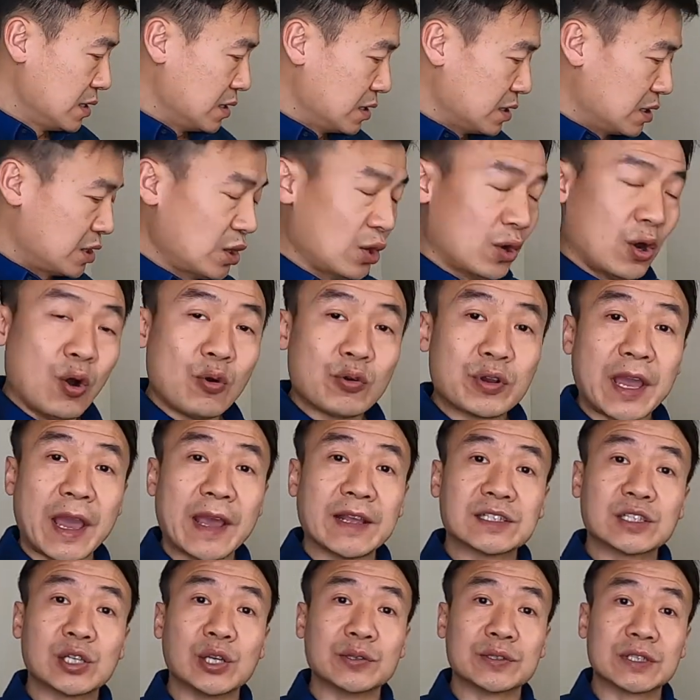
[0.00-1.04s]
So,
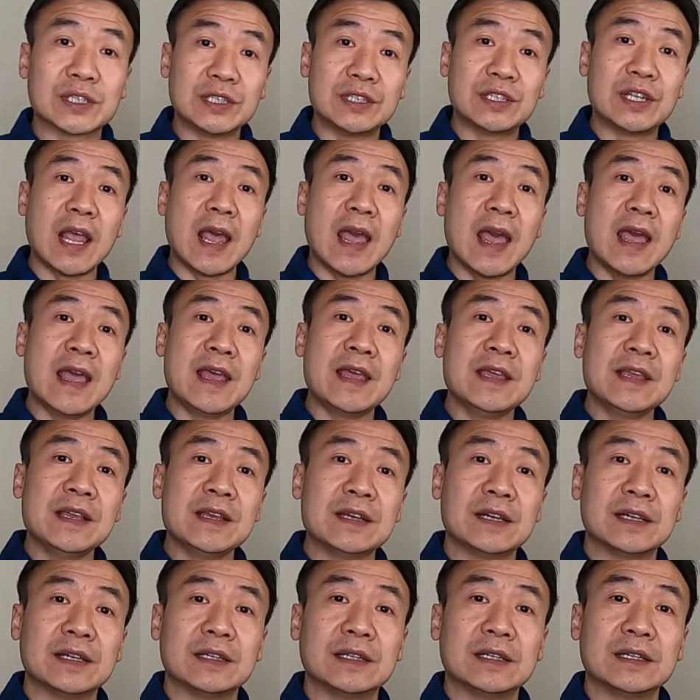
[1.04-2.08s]
okay, so
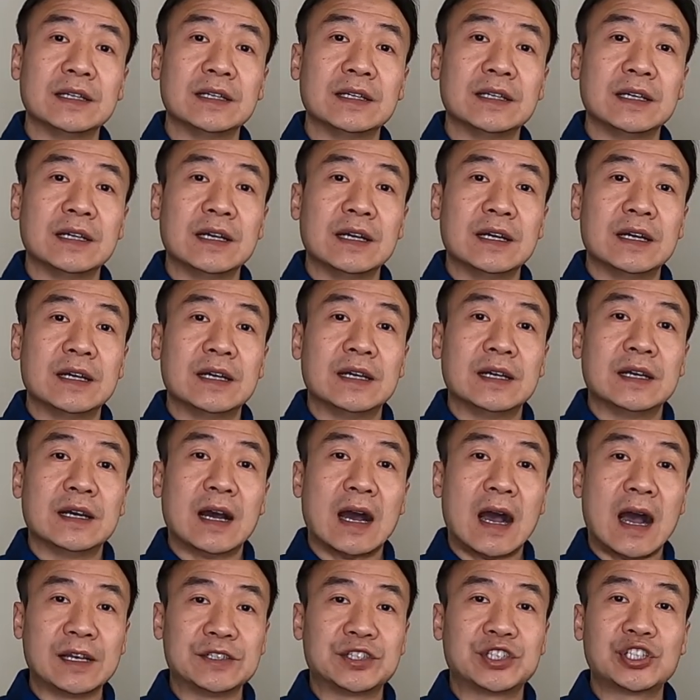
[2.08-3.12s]
today
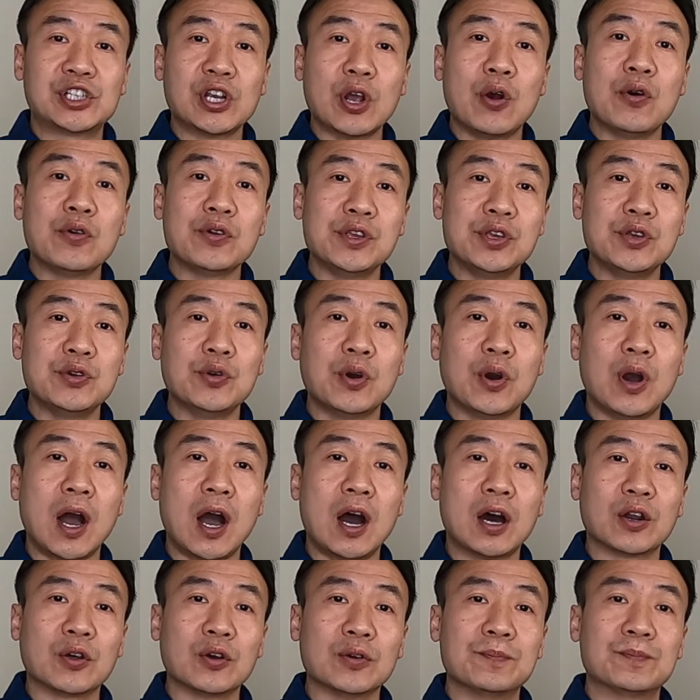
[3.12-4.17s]
I show you
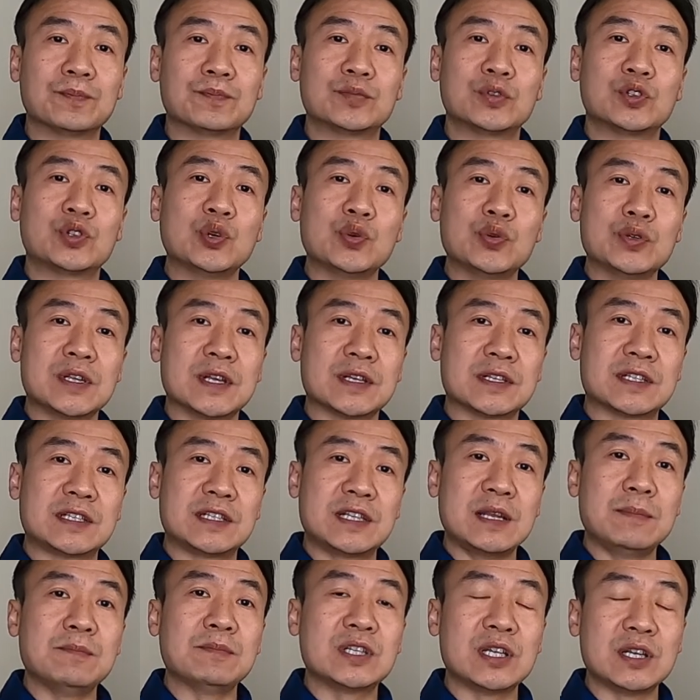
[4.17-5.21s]
how to do the
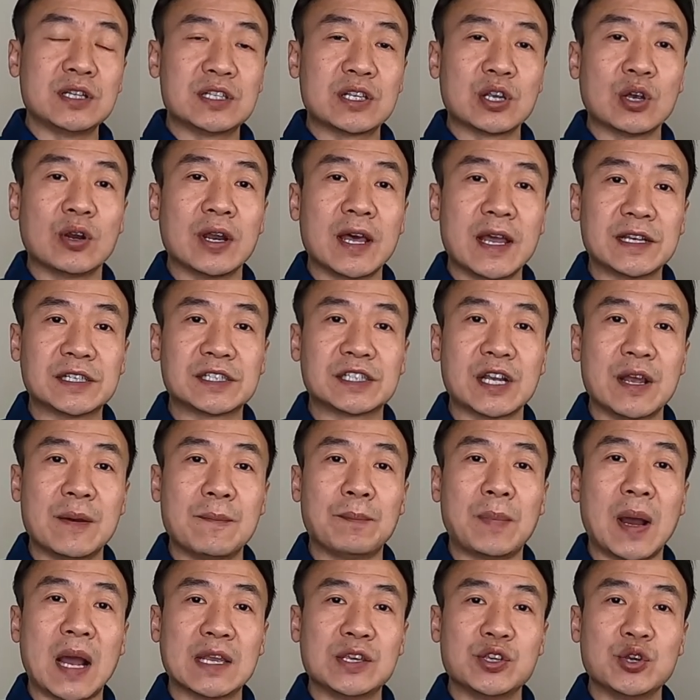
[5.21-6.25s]
steam
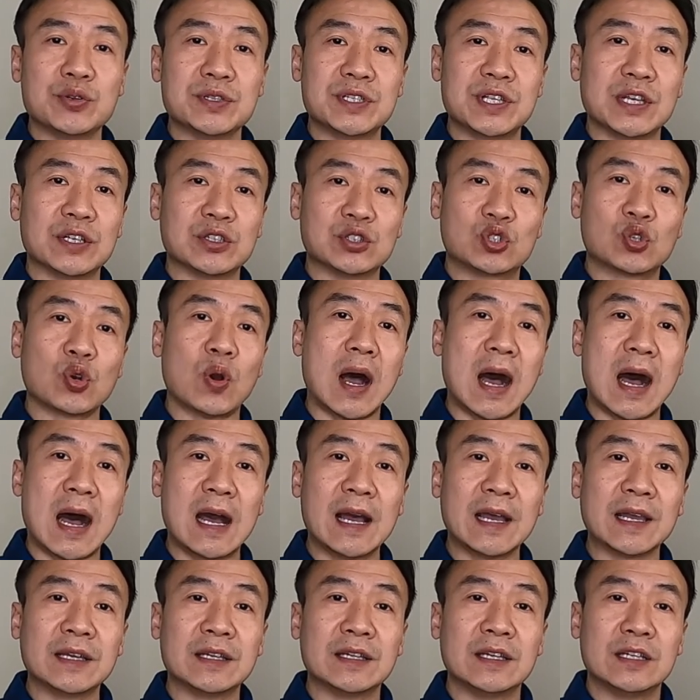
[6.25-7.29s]
distillation by using
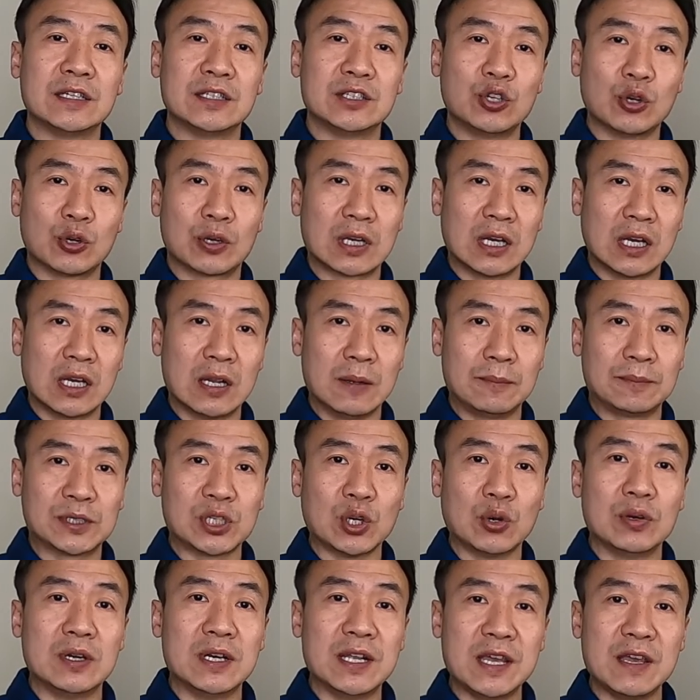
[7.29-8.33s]
dry
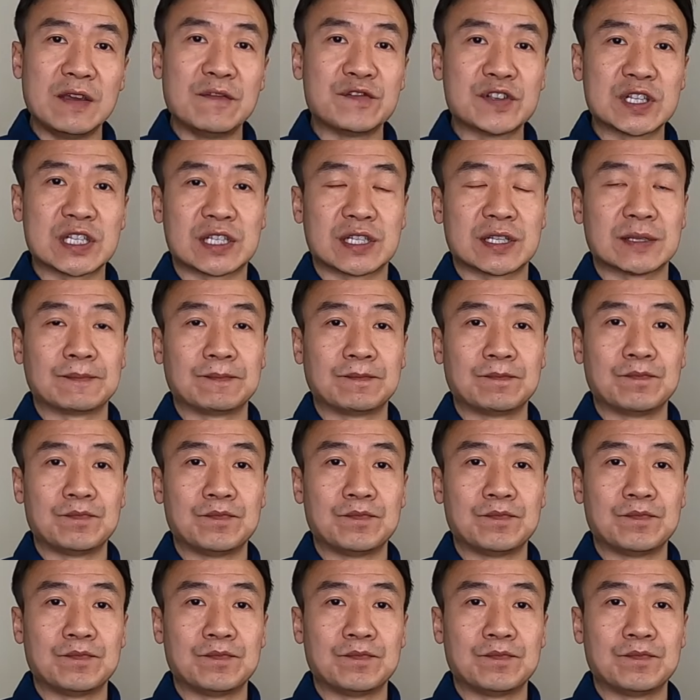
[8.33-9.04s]
eucalyptus leaves.